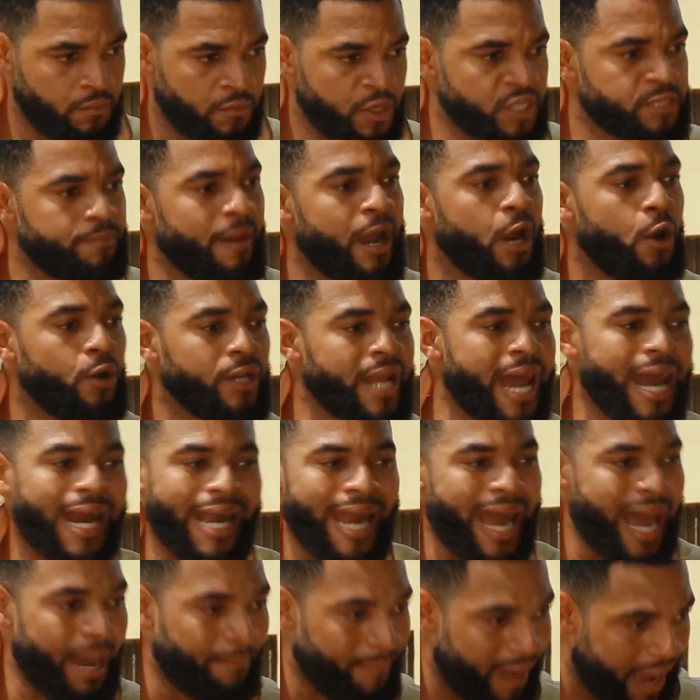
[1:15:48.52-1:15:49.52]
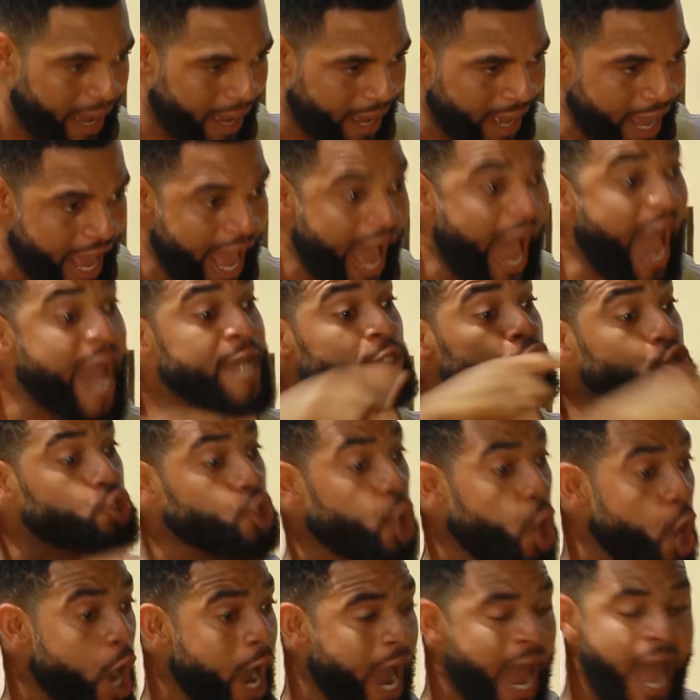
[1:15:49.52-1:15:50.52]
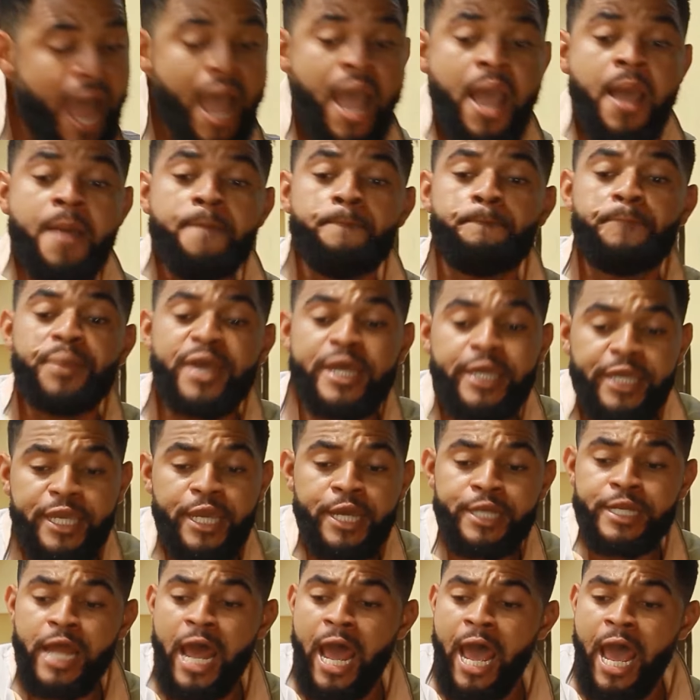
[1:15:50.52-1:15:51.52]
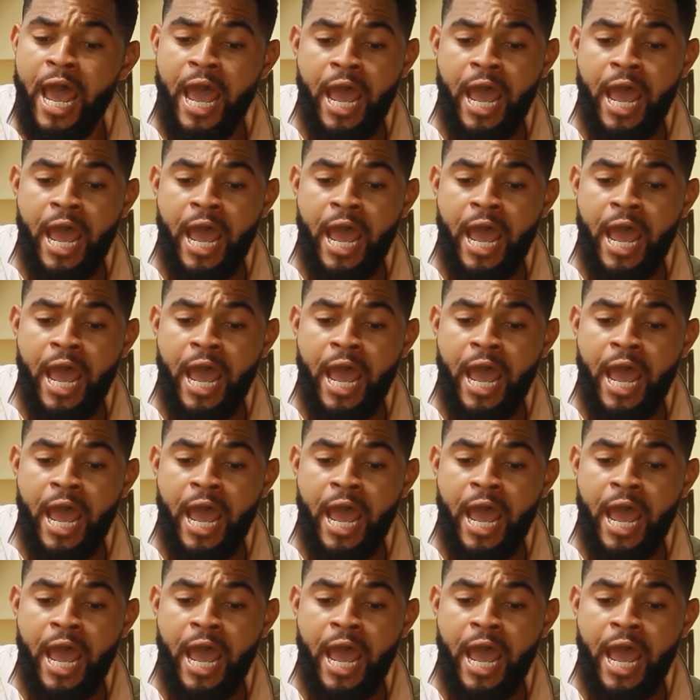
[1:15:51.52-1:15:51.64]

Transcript: It's my own Akama. I saw her picking